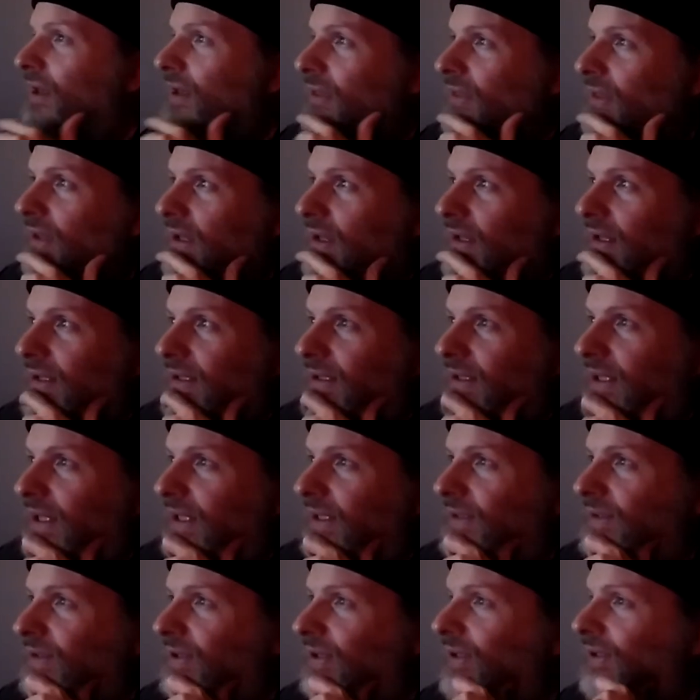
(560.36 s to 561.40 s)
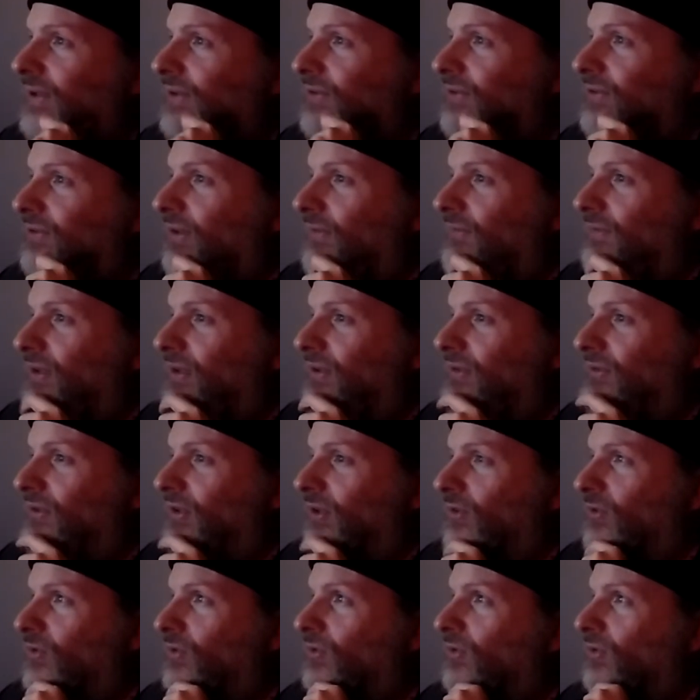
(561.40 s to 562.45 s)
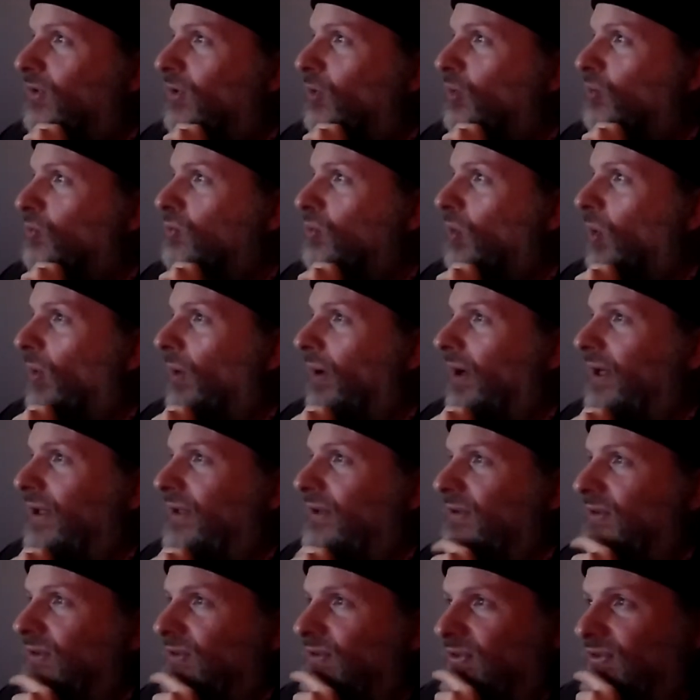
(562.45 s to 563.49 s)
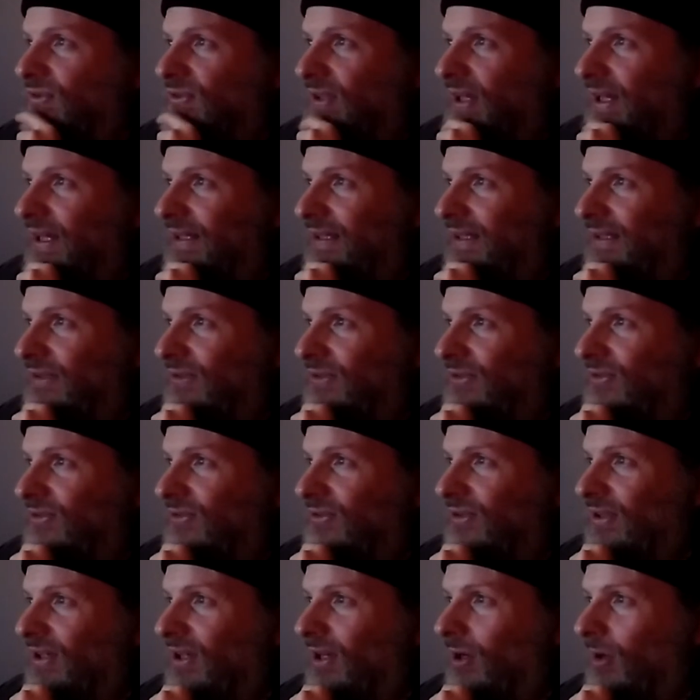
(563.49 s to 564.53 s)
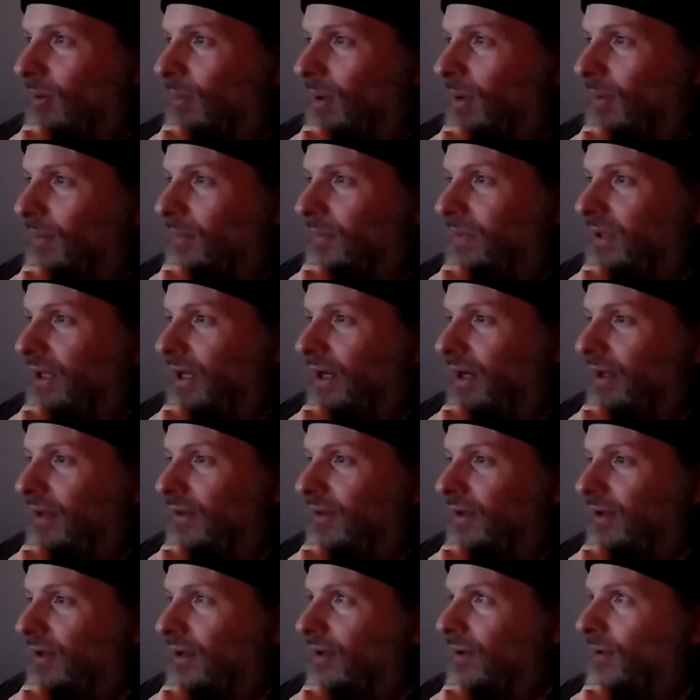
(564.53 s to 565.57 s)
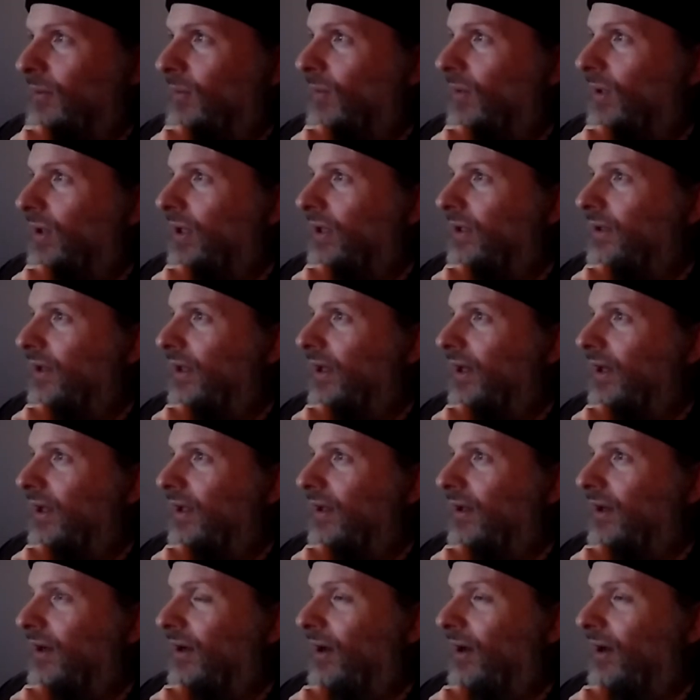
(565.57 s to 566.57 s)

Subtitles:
the 1976 Roaring Silence album. Yeah, the one that